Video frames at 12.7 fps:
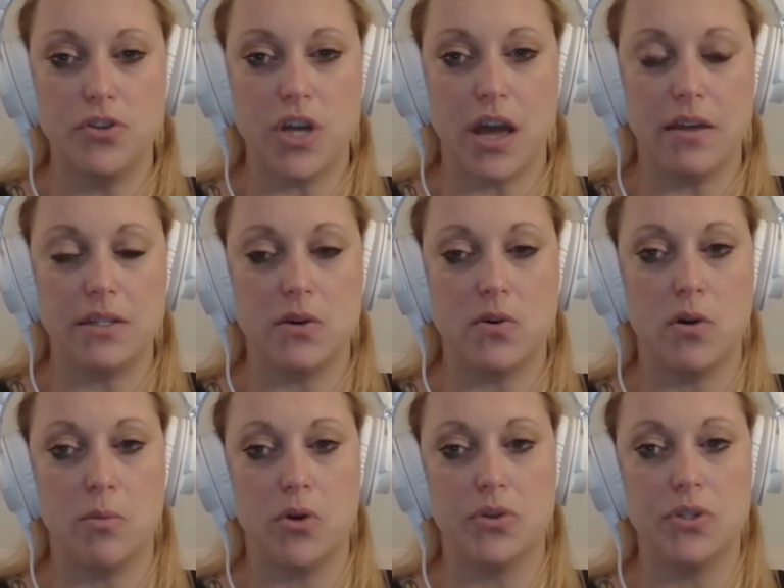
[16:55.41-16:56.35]
gel is a
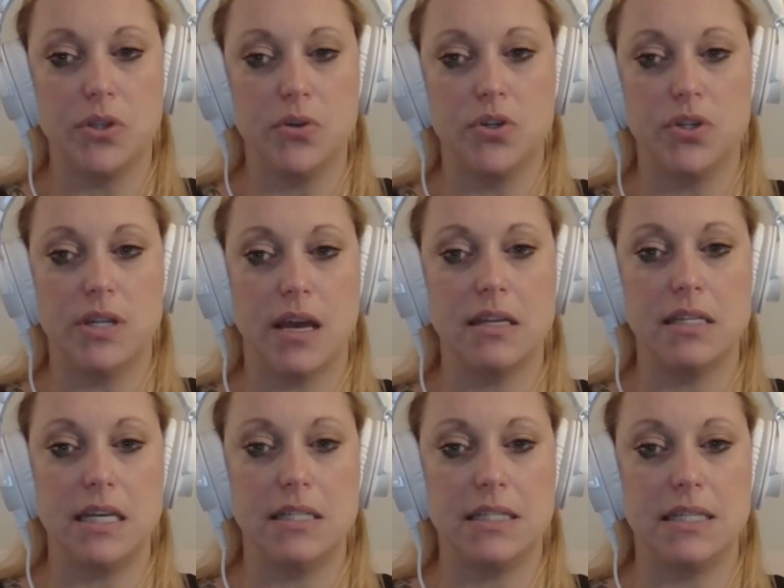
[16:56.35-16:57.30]
hormonal solution that contains